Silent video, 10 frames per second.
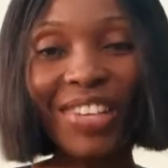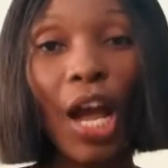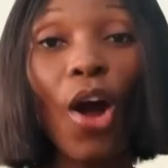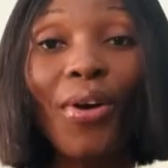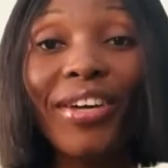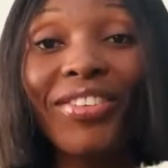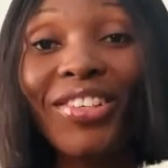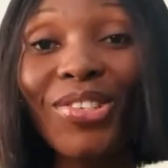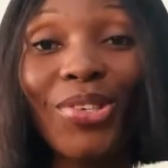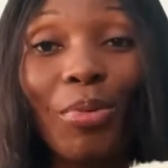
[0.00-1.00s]
All right,
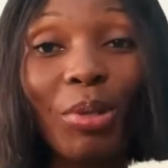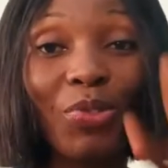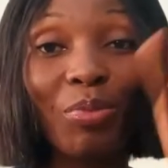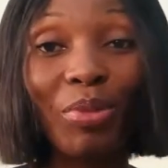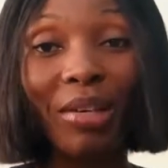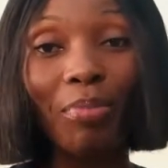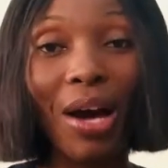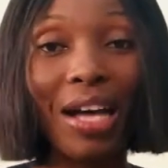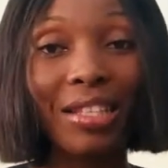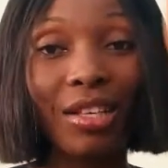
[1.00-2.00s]
thank you so much for being a
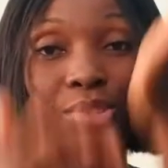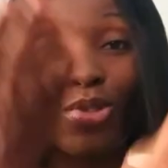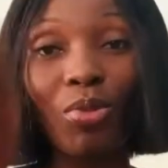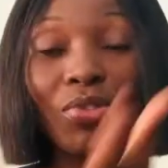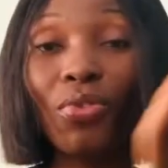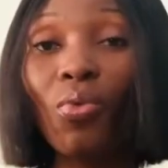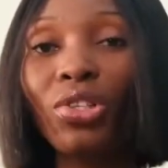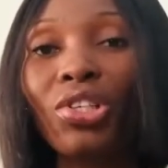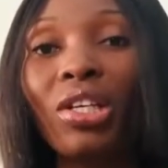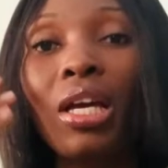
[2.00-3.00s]
part. Thank you so much for
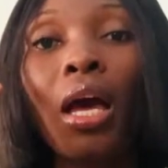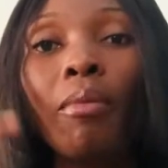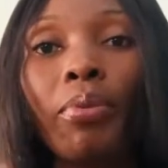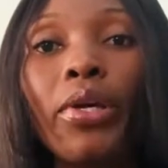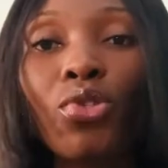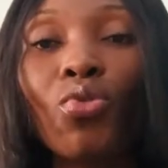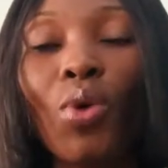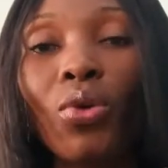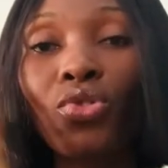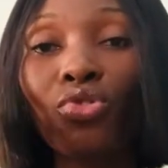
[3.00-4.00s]
watching. Please do
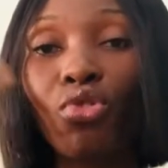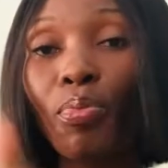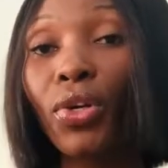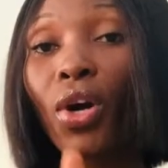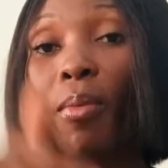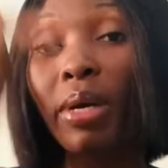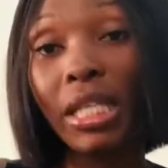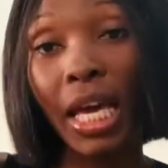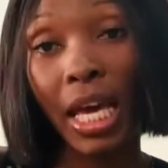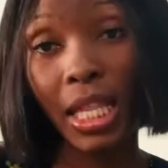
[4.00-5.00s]
well to drop your comments
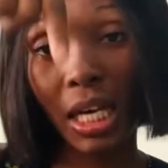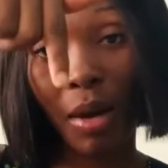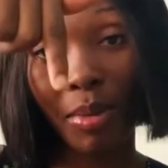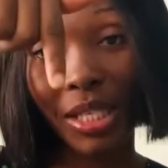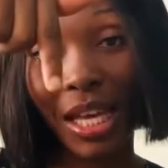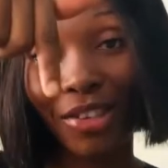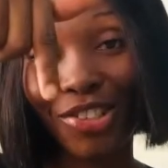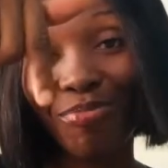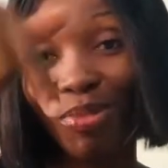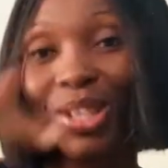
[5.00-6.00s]
in the comment
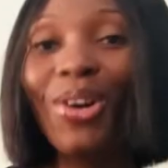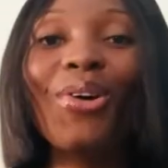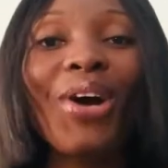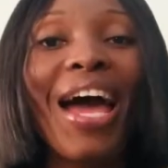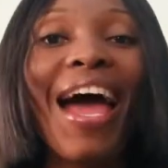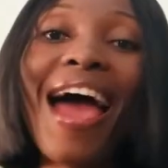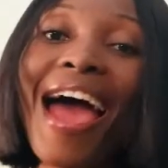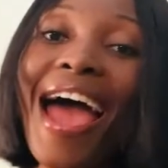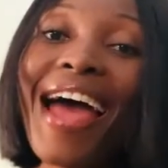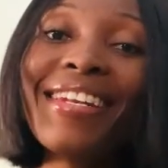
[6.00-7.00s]
section below,
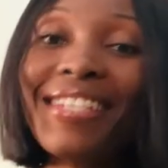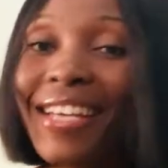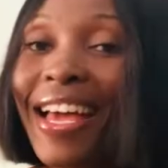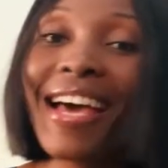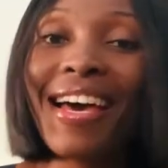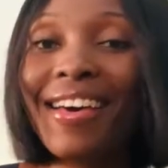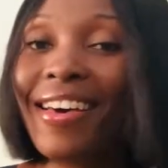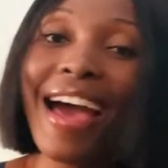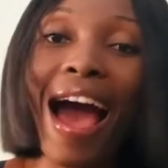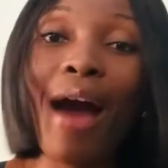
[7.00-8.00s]
and
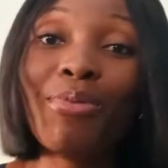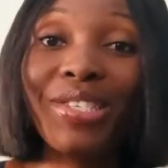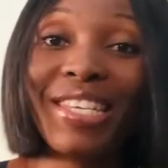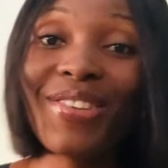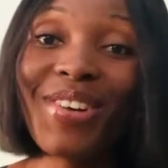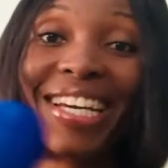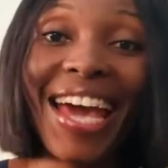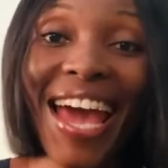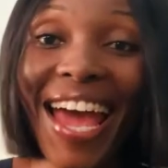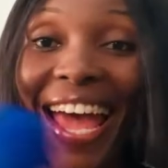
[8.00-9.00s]
I will see you
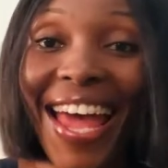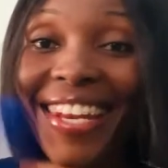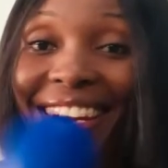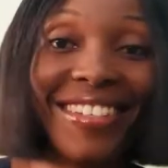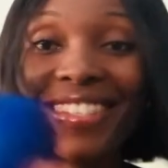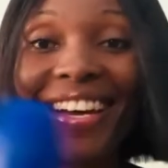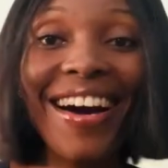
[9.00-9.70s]
again next time.